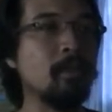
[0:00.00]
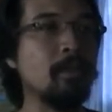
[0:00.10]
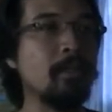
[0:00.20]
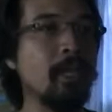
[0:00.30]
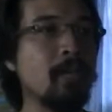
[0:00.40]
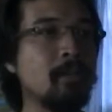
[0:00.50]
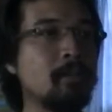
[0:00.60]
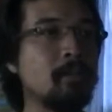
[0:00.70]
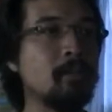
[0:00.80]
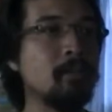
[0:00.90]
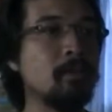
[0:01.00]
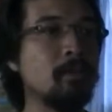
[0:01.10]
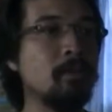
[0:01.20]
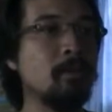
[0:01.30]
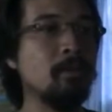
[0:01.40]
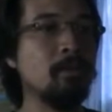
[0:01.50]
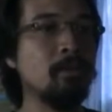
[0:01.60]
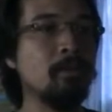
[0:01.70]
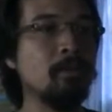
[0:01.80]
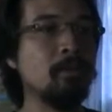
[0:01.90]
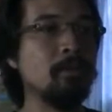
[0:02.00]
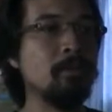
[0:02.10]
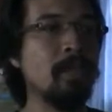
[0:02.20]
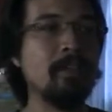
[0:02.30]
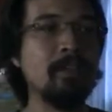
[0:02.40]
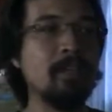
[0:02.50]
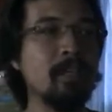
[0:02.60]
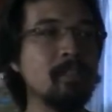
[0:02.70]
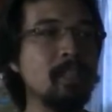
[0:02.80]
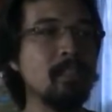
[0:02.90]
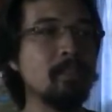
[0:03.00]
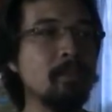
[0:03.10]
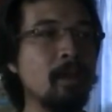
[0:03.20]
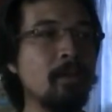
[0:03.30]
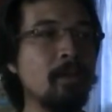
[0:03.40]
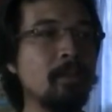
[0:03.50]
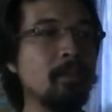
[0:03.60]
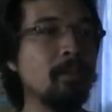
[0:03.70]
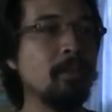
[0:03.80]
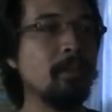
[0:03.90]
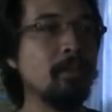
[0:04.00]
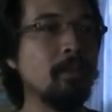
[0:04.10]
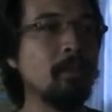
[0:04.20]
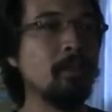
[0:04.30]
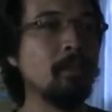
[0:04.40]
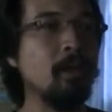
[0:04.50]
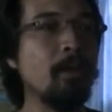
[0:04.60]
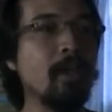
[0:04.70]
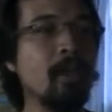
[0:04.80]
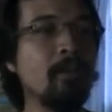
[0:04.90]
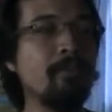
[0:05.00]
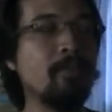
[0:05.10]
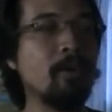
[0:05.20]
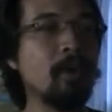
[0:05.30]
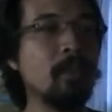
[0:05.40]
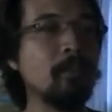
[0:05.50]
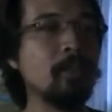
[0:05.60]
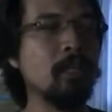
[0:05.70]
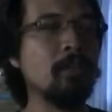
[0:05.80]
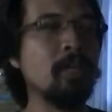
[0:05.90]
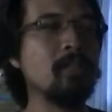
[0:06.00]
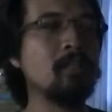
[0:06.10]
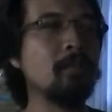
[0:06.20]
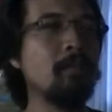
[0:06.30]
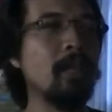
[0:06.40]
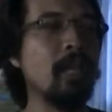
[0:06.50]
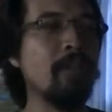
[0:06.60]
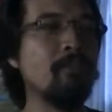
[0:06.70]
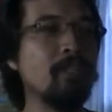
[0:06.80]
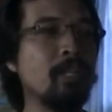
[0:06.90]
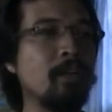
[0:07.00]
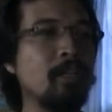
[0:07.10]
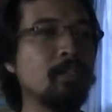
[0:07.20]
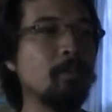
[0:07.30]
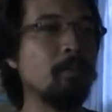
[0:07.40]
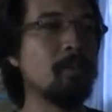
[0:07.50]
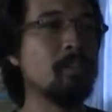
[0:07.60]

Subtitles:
Yeah, so I guess that's about it. Oh yeah, I forgot to tell you guys that my life regeneration per